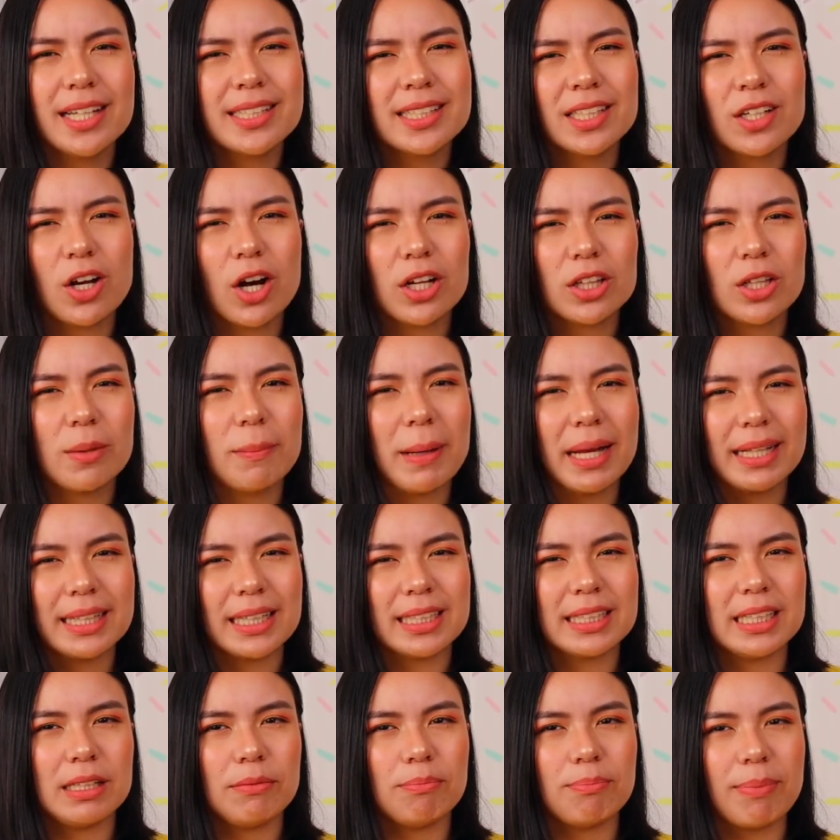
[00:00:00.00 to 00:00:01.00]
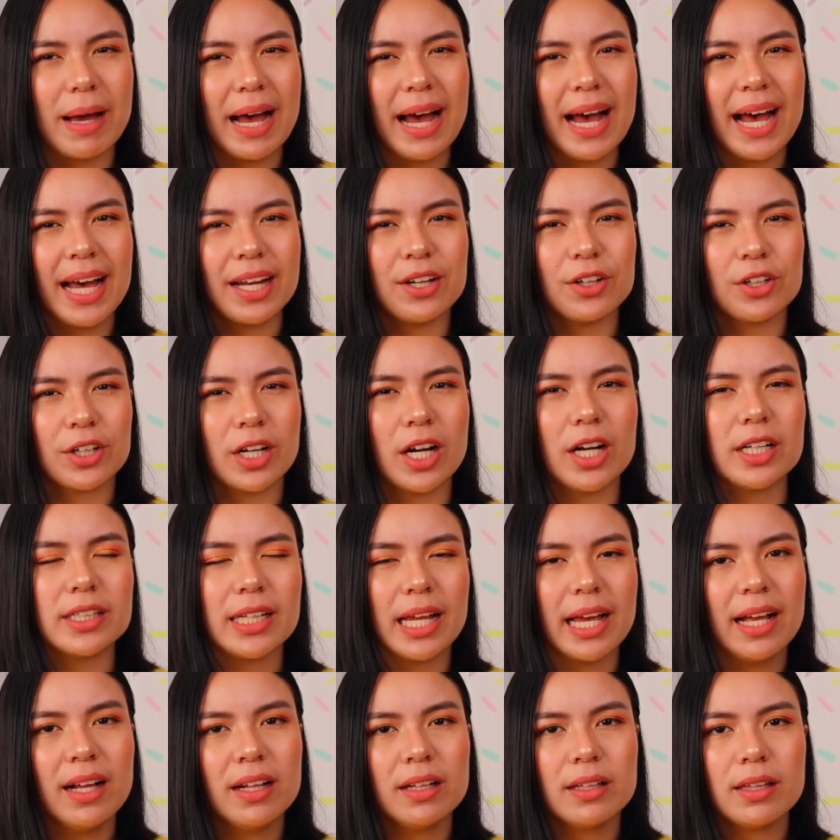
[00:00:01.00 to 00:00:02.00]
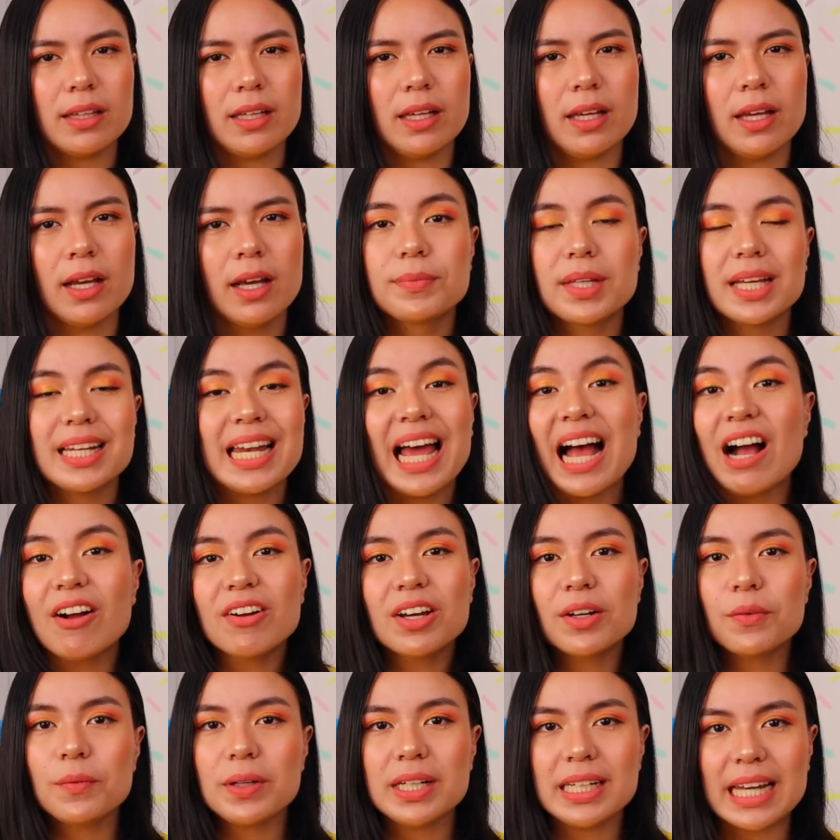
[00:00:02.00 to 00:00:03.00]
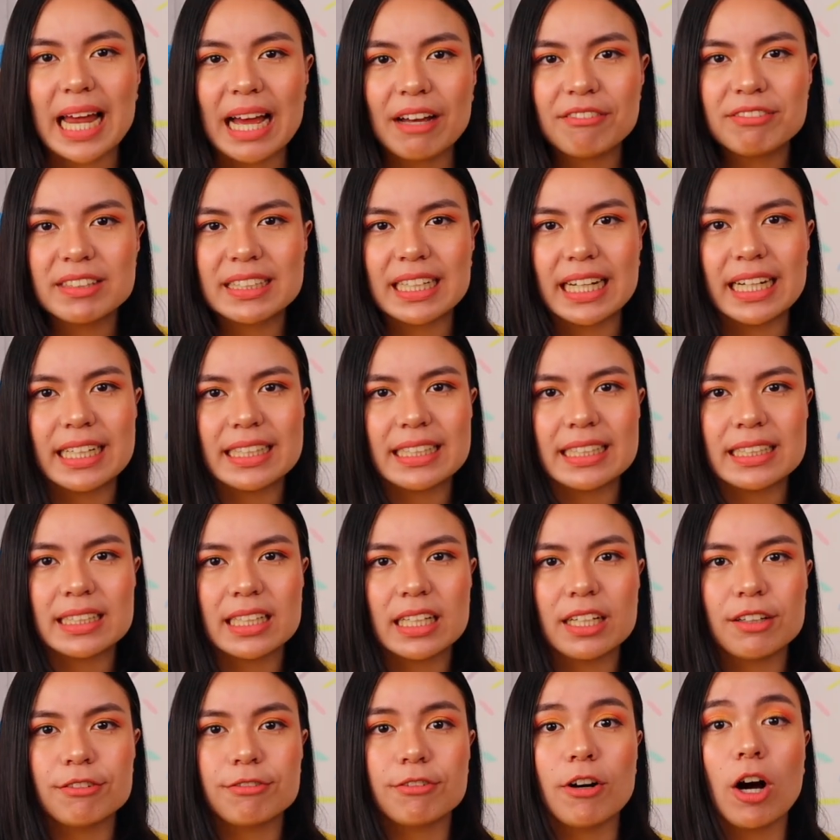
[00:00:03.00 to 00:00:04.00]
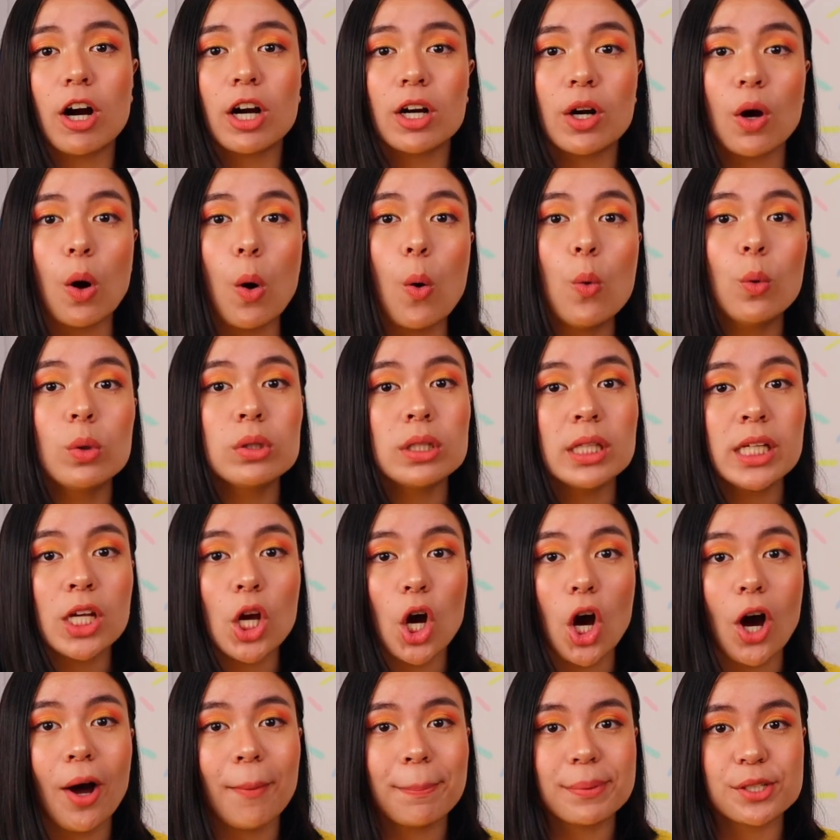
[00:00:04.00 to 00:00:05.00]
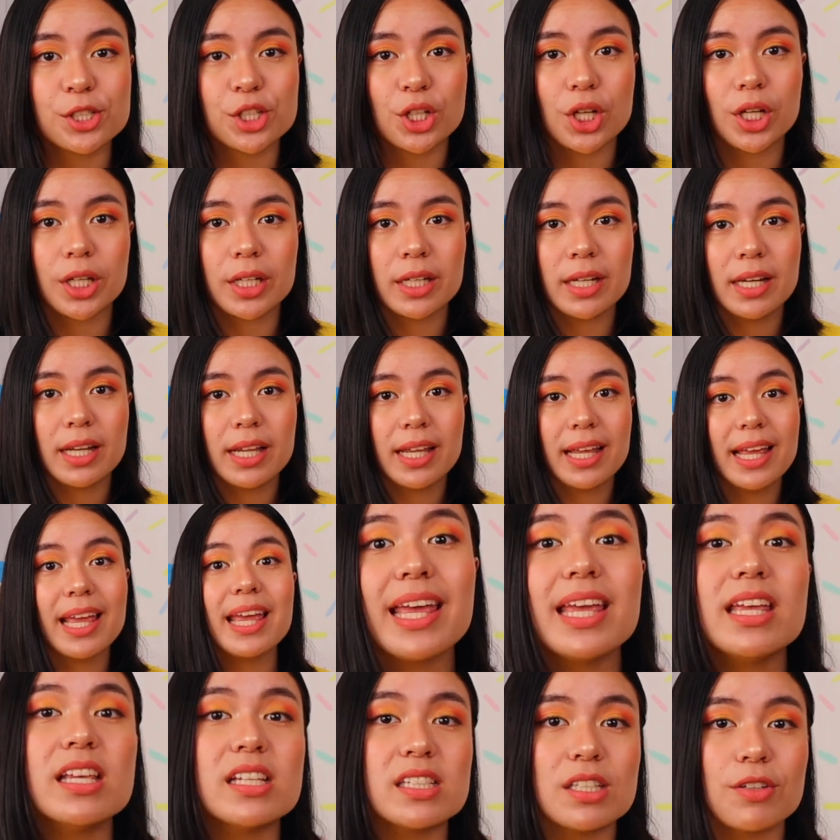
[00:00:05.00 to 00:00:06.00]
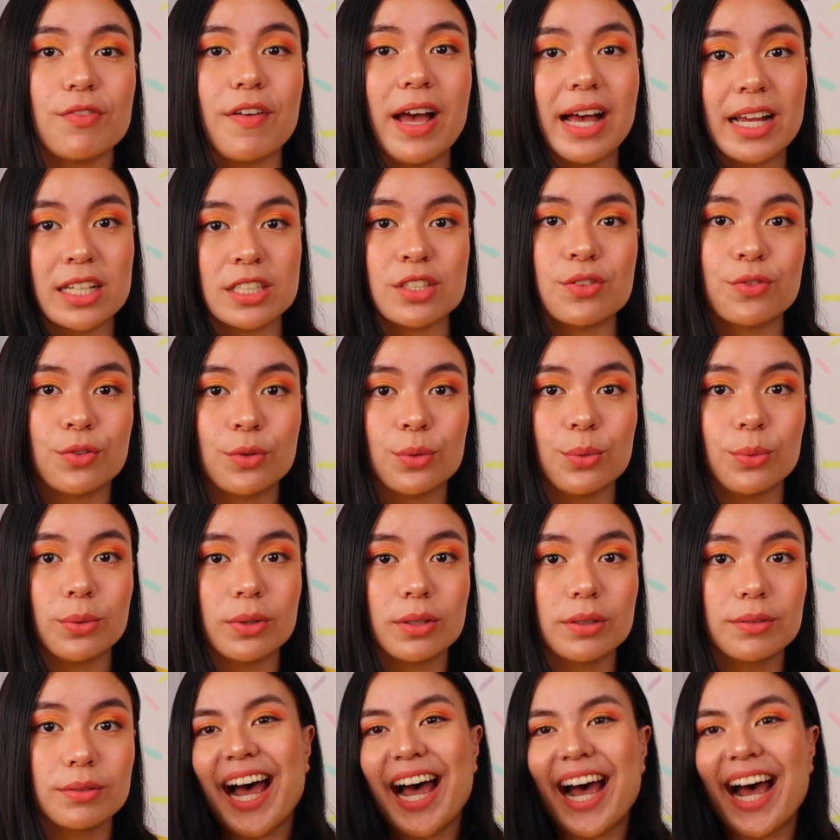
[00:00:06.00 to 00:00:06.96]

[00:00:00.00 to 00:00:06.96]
Is it automatically bad or unhealthy? And how can we navigate it if our only option is fast food?